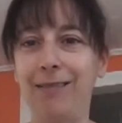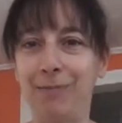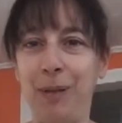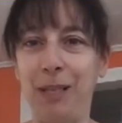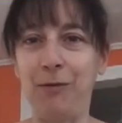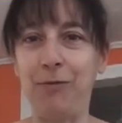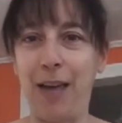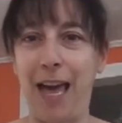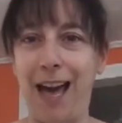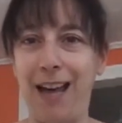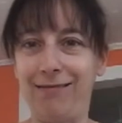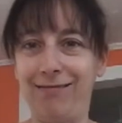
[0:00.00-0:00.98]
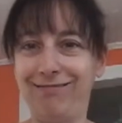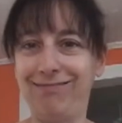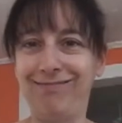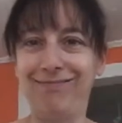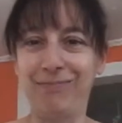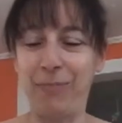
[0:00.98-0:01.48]
big fat,
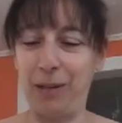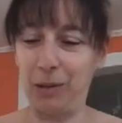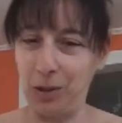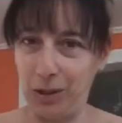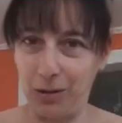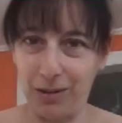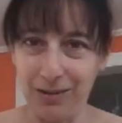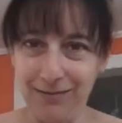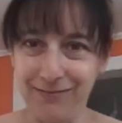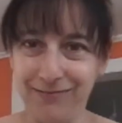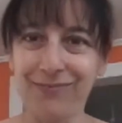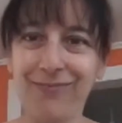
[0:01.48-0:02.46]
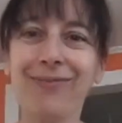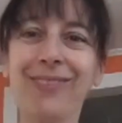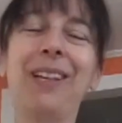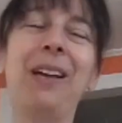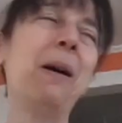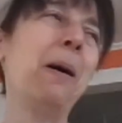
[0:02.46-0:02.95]
but little,
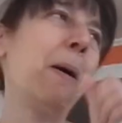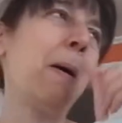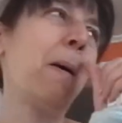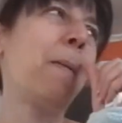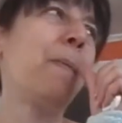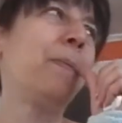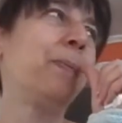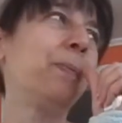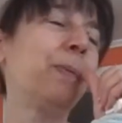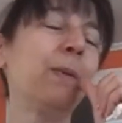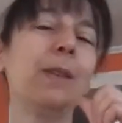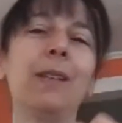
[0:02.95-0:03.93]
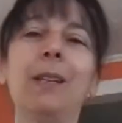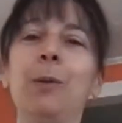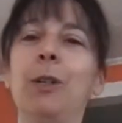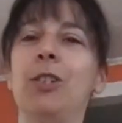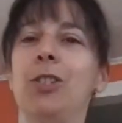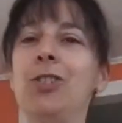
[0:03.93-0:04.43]
um,
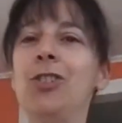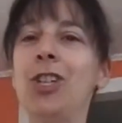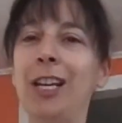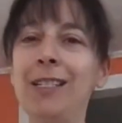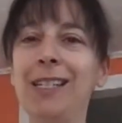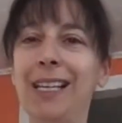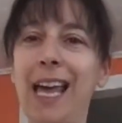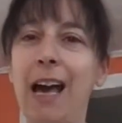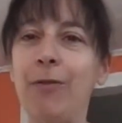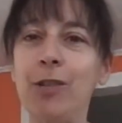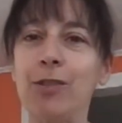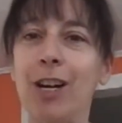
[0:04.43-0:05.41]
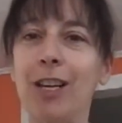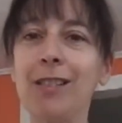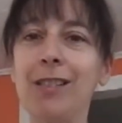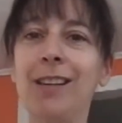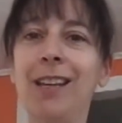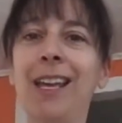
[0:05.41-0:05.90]
was chasing after
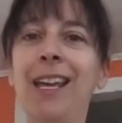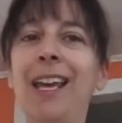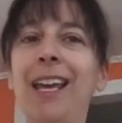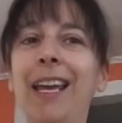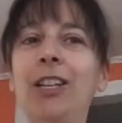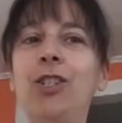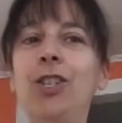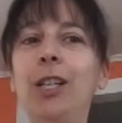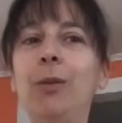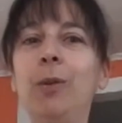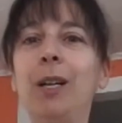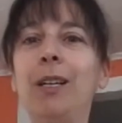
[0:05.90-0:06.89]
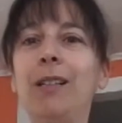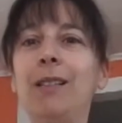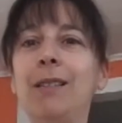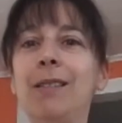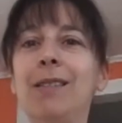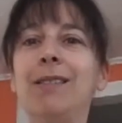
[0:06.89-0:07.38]
us, and she
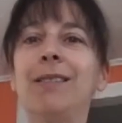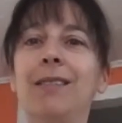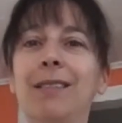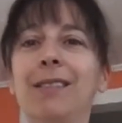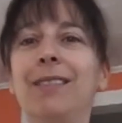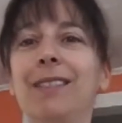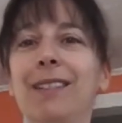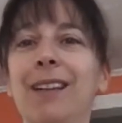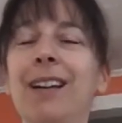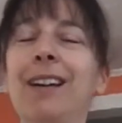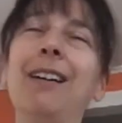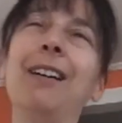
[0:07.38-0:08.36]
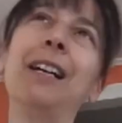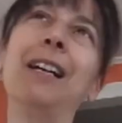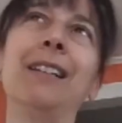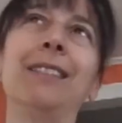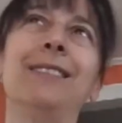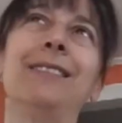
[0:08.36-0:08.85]
was uh,